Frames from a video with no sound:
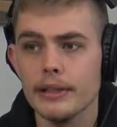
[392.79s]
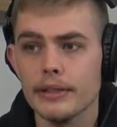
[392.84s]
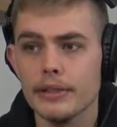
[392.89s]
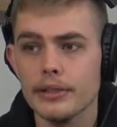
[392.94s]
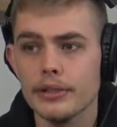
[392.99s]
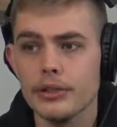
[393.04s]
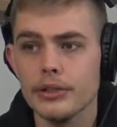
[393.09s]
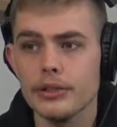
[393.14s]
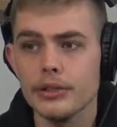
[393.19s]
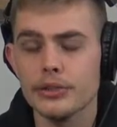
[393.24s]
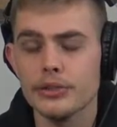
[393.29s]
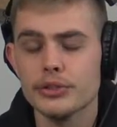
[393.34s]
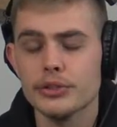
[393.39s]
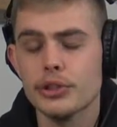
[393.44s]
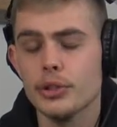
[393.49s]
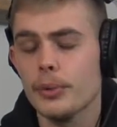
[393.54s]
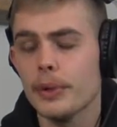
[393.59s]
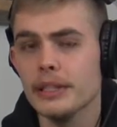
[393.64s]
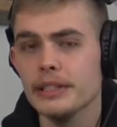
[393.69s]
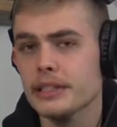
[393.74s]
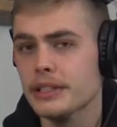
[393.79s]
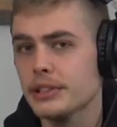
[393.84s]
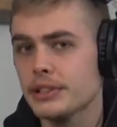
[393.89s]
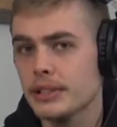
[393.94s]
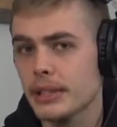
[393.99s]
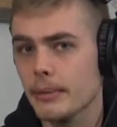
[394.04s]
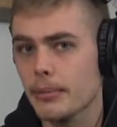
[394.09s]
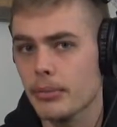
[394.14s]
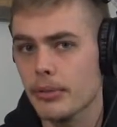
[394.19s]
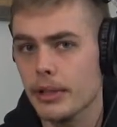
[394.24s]
There's 2 ways that you
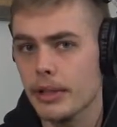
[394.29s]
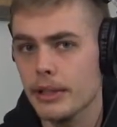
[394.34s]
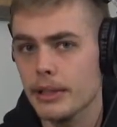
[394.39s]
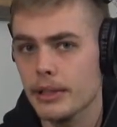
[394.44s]
separate